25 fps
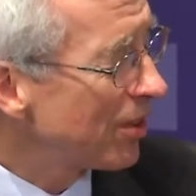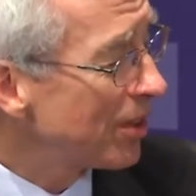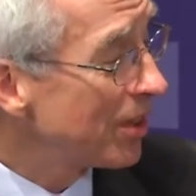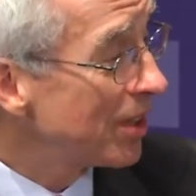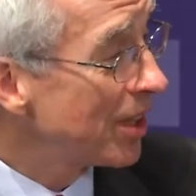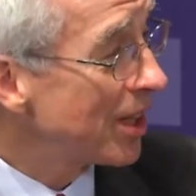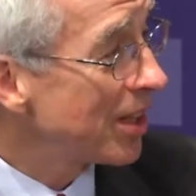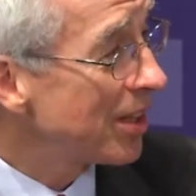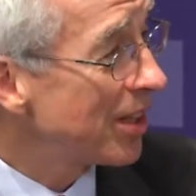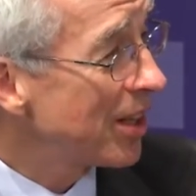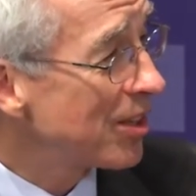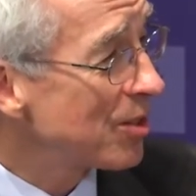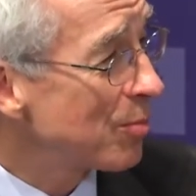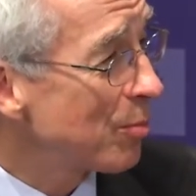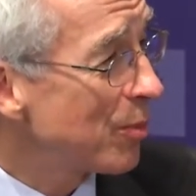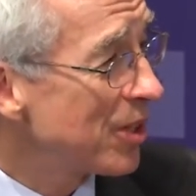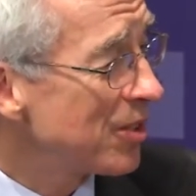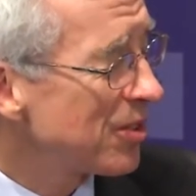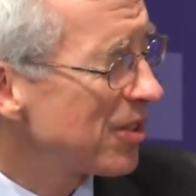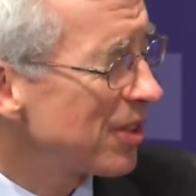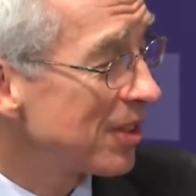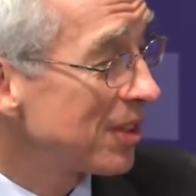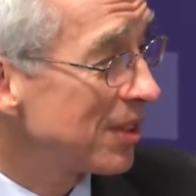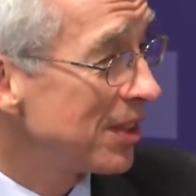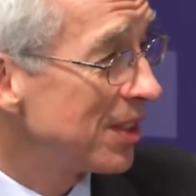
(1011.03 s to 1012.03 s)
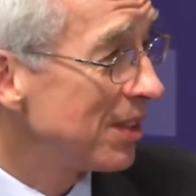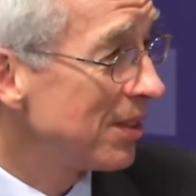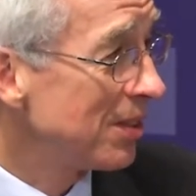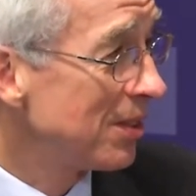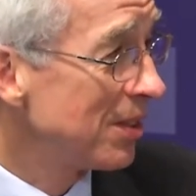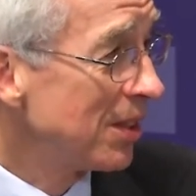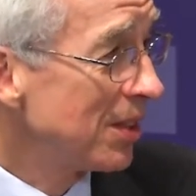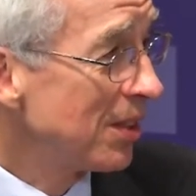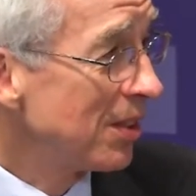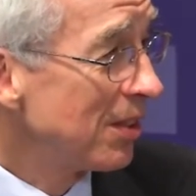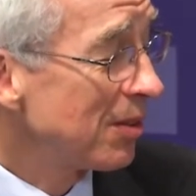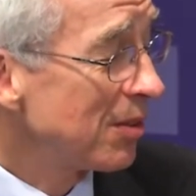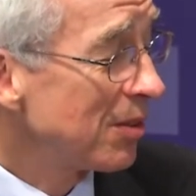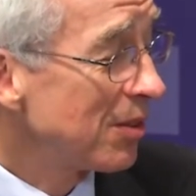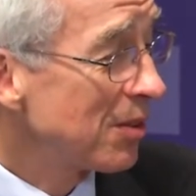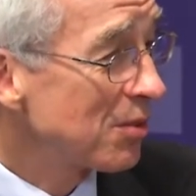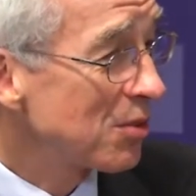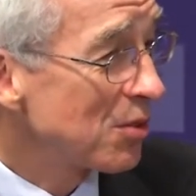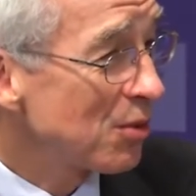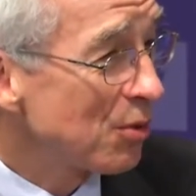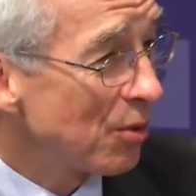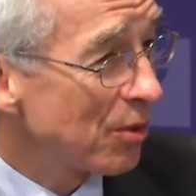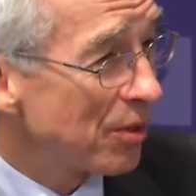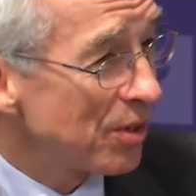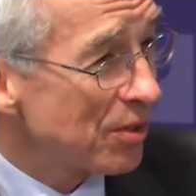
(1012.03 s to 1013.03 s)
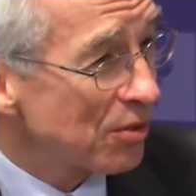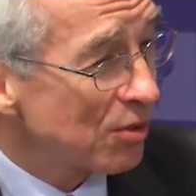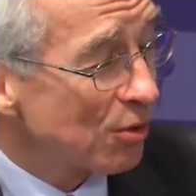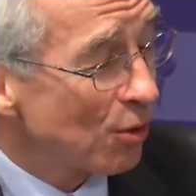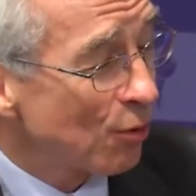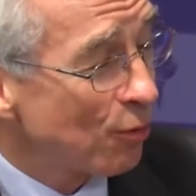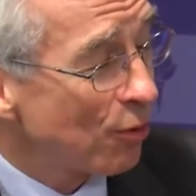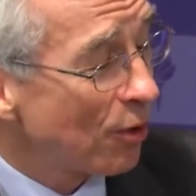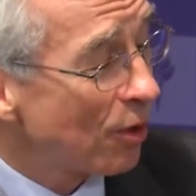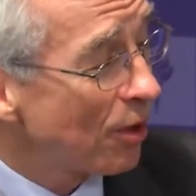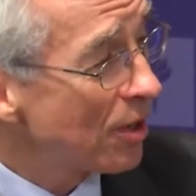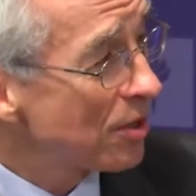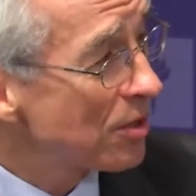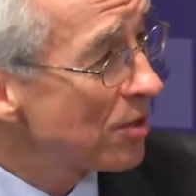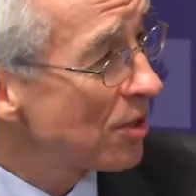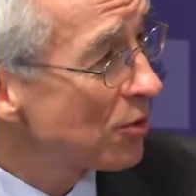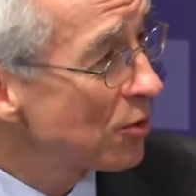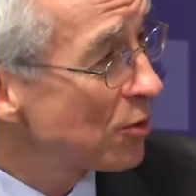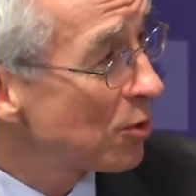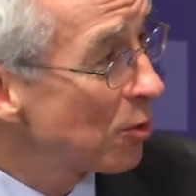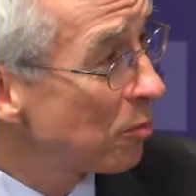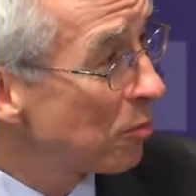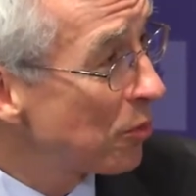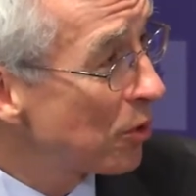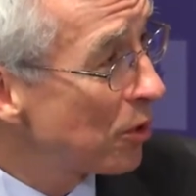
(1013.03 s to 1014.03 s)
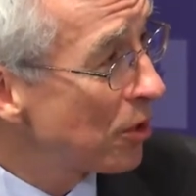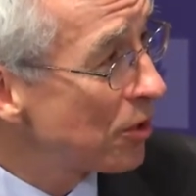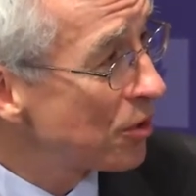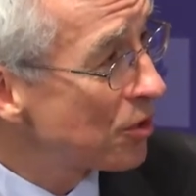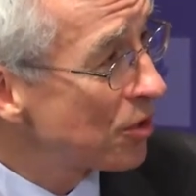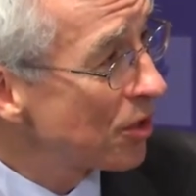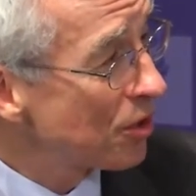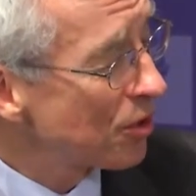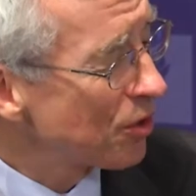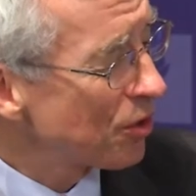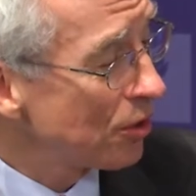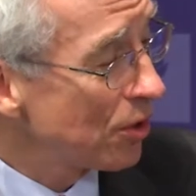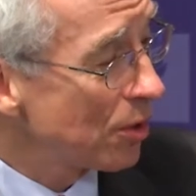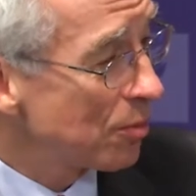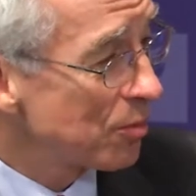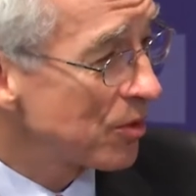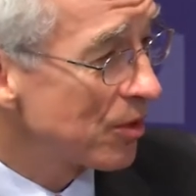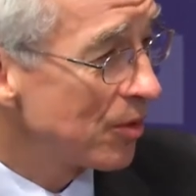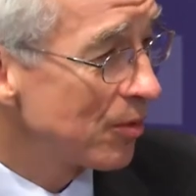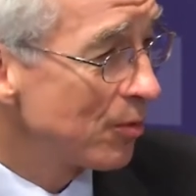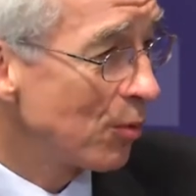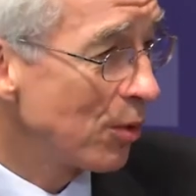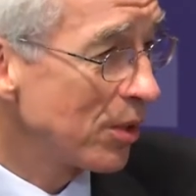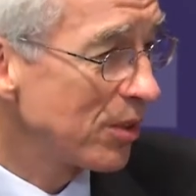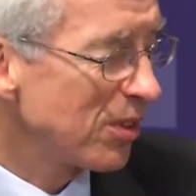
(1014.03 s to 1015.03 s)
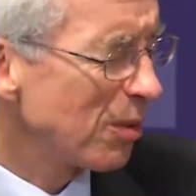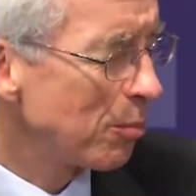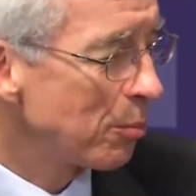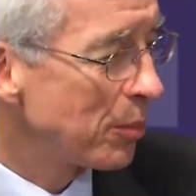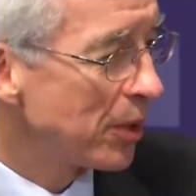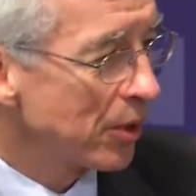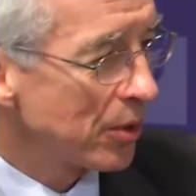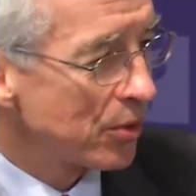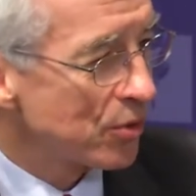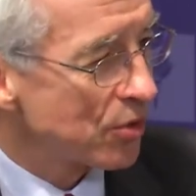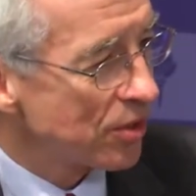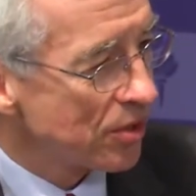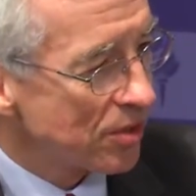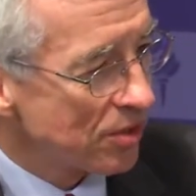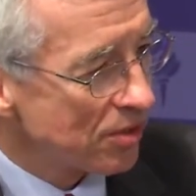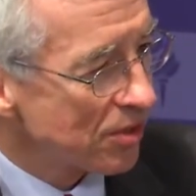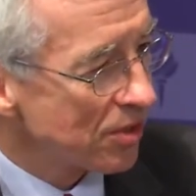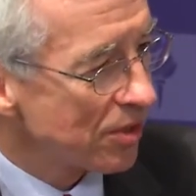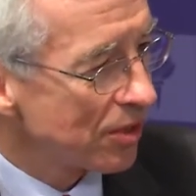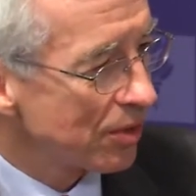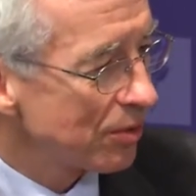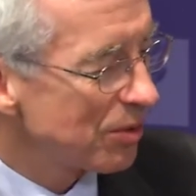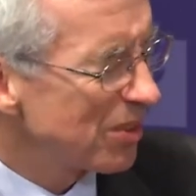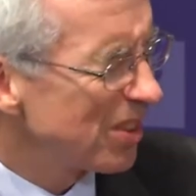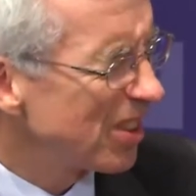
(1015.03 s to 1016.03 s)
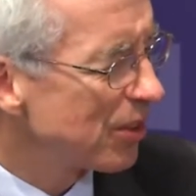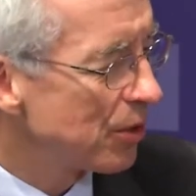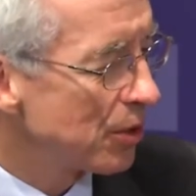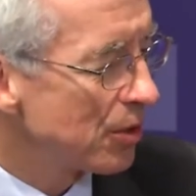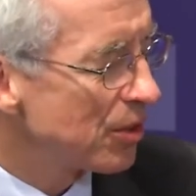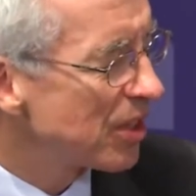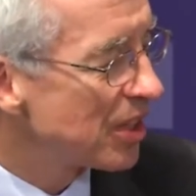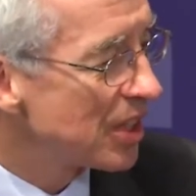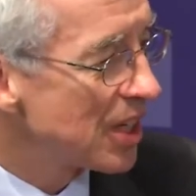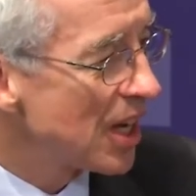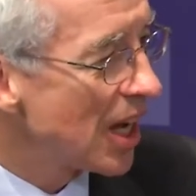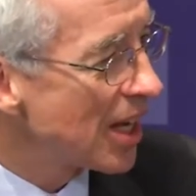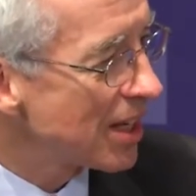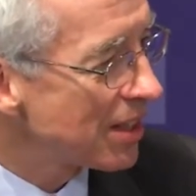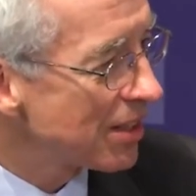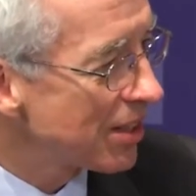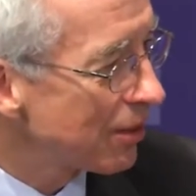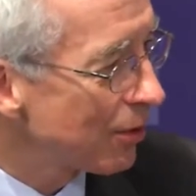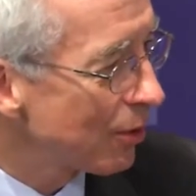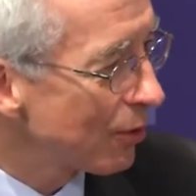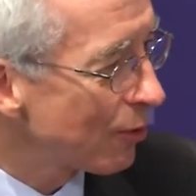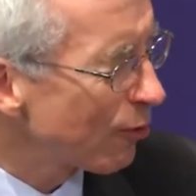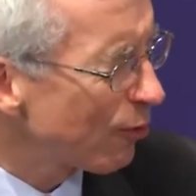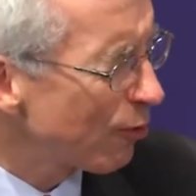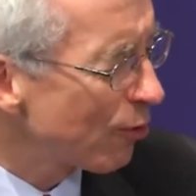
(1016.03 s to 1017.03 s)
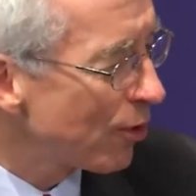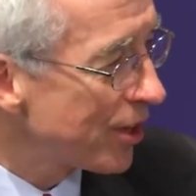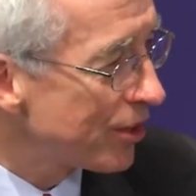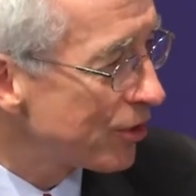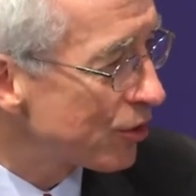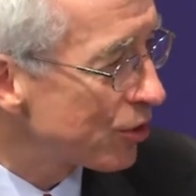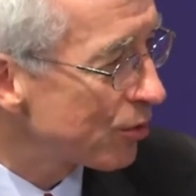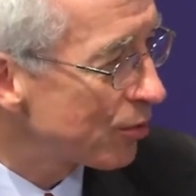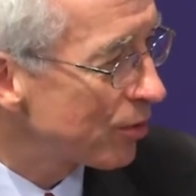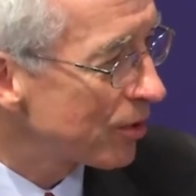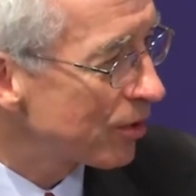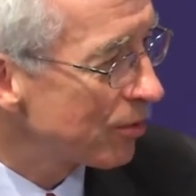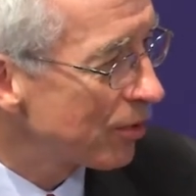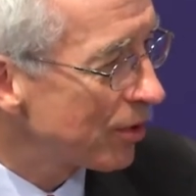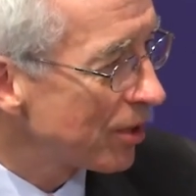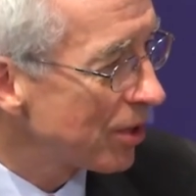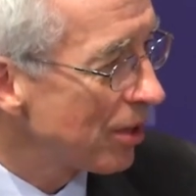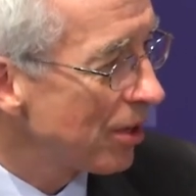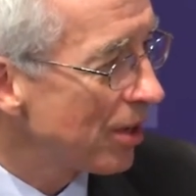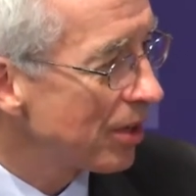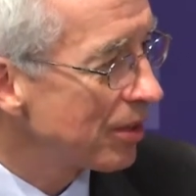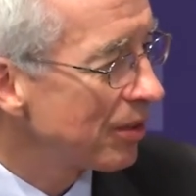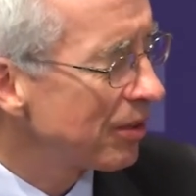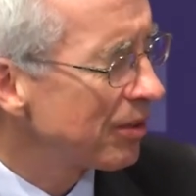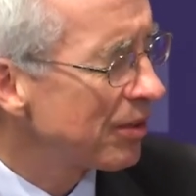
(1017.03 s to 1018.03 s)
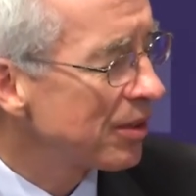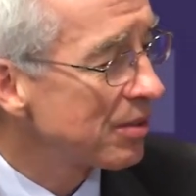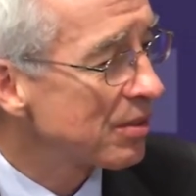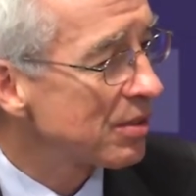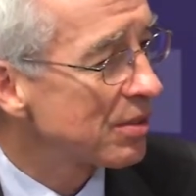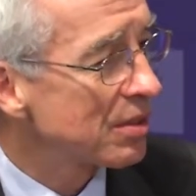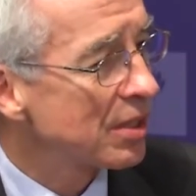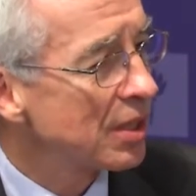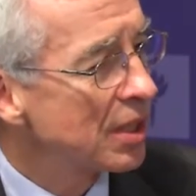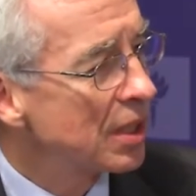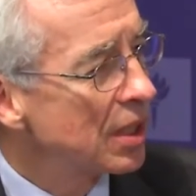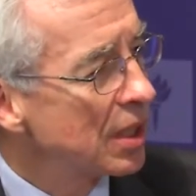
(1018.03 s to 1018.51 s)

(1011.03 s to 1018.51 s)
And that, that's basically the story so far as it's emerged in terms of what the Belgians you know, did or did not tell the French with regard to this